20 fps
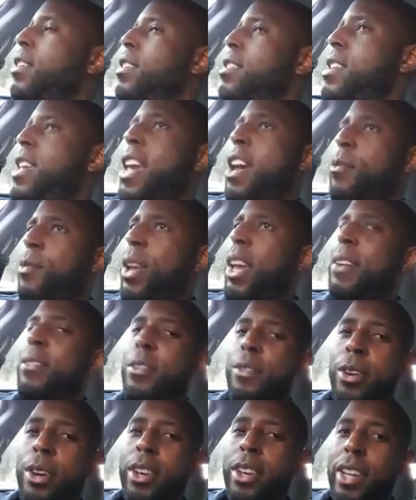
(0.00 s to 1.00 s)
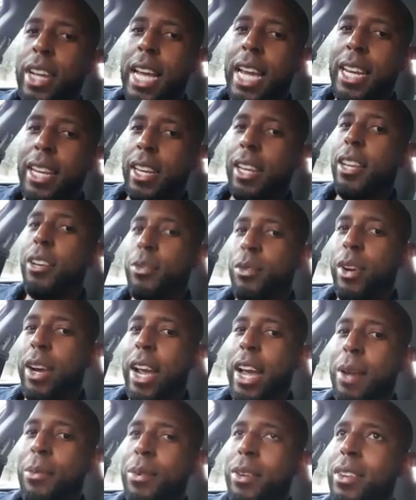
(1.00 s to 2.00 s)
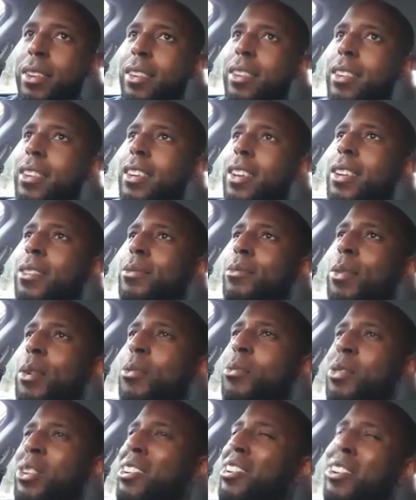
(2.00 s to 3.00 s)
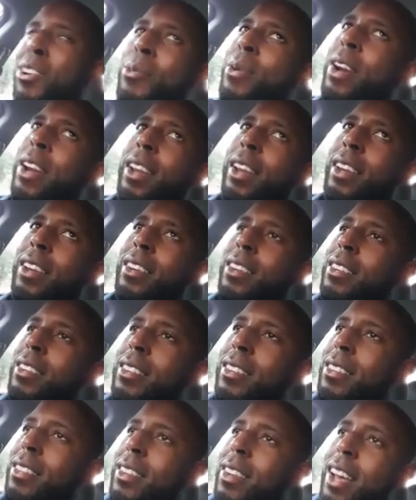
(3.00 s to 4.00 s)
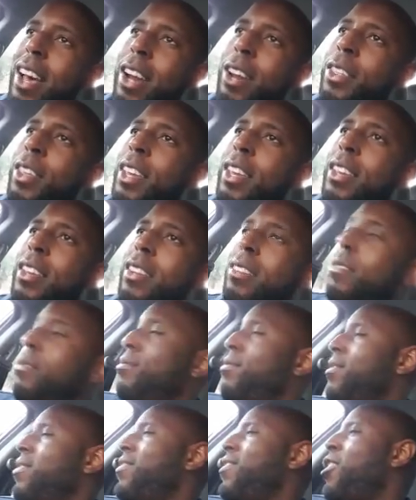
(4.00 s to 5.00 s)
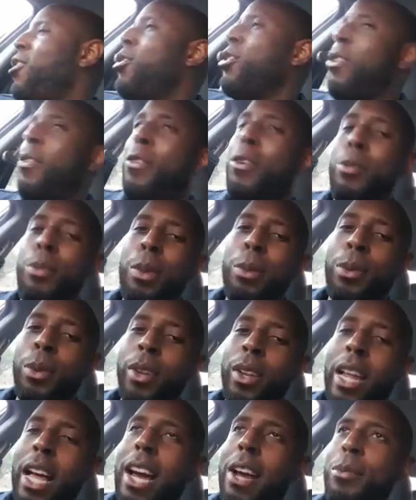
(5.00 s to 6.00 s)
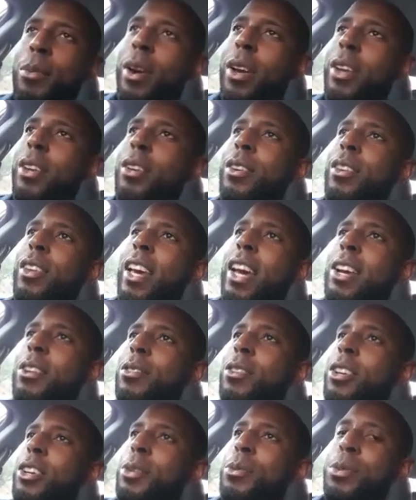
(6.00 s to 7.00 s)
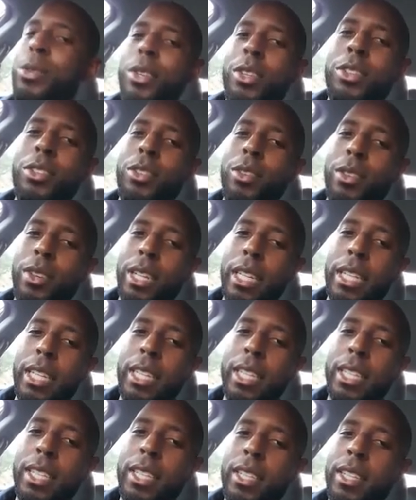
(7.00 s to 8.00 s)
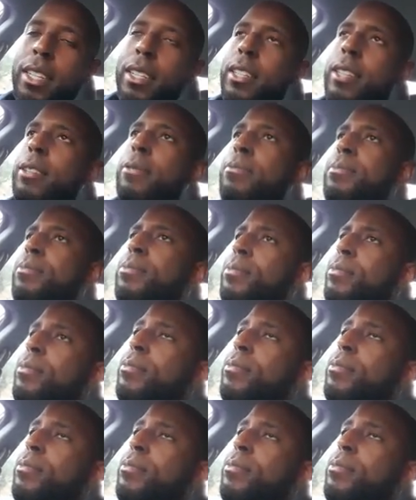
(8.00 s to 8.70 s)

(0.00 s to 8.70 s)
yeah, we have a very good idea of what happened, but I don't think, only a few people alive probably know the actual 100% story. But